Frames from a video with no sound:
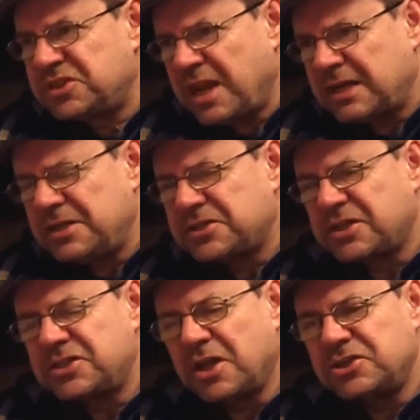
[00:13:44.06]
Certainly, there's
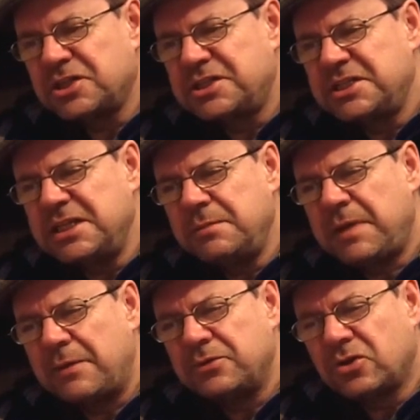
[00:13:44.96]
a touch of tea,
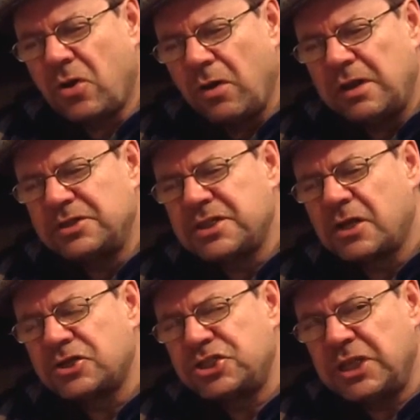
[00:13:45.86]
but I would call it
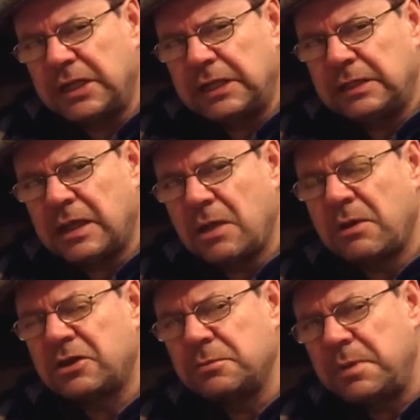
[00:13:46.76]
Darjeeling
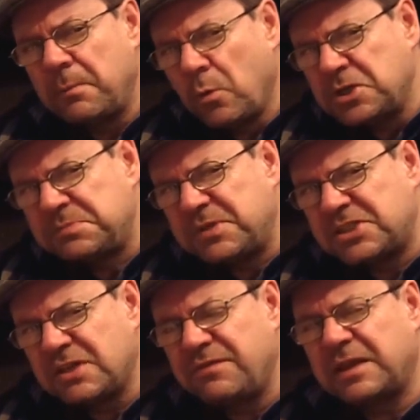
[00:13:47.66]
now. I could be more
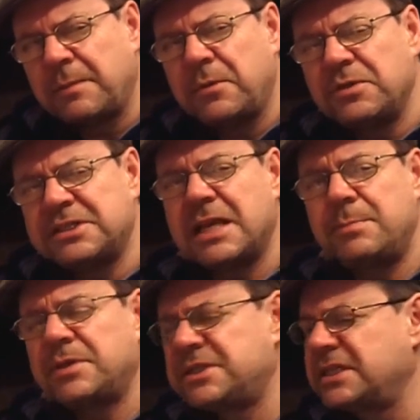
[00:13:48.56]
specific about the
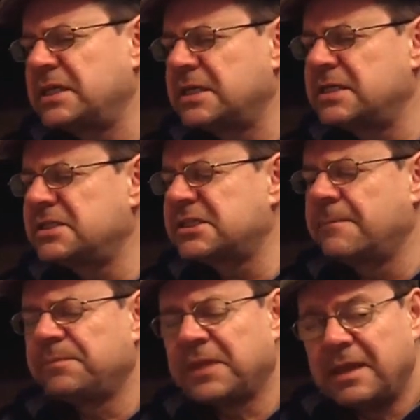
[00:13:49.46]
type of tea it
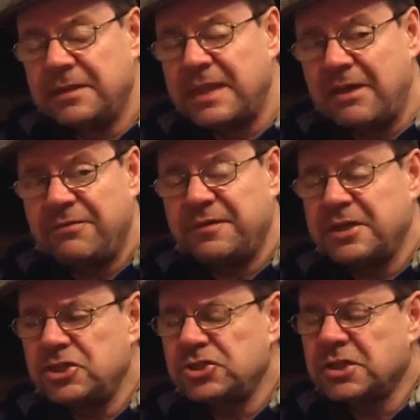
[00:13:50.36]
is in that
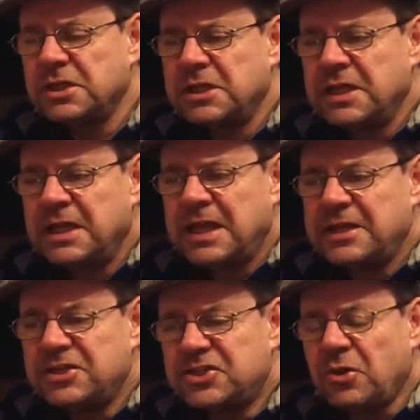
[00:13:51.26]
finish
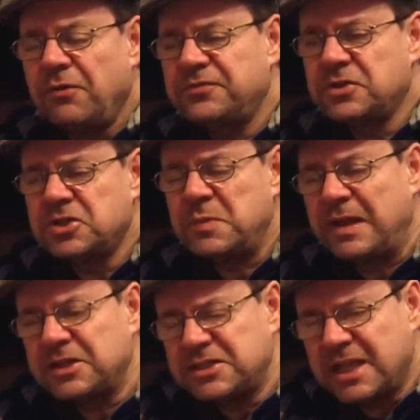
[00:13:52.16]
and it's softer as
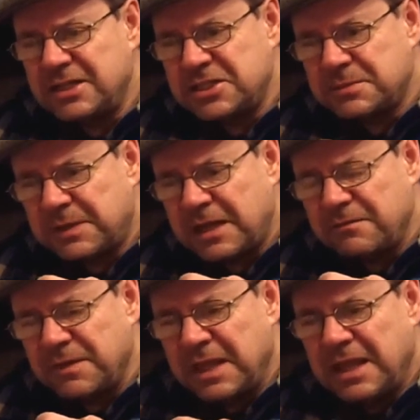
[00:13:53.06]
well. It tends to
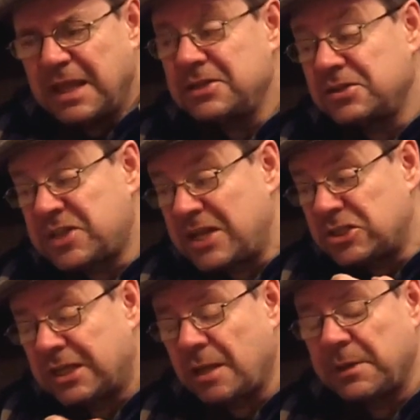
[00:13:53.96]
kind of, it's
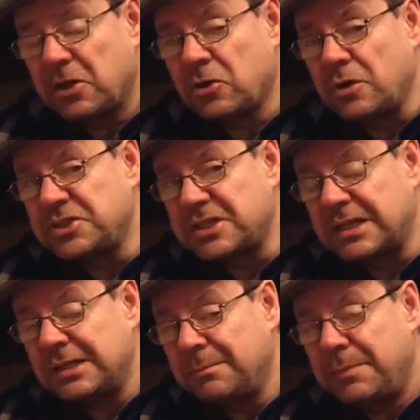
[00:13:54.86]
actually coming across as a
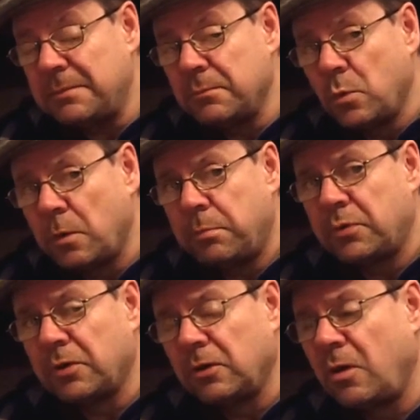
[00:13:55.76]
little bit more
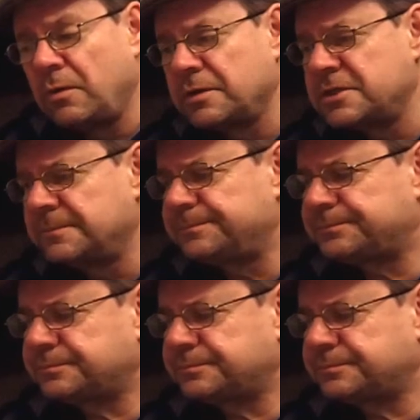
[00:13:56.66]
prolonged.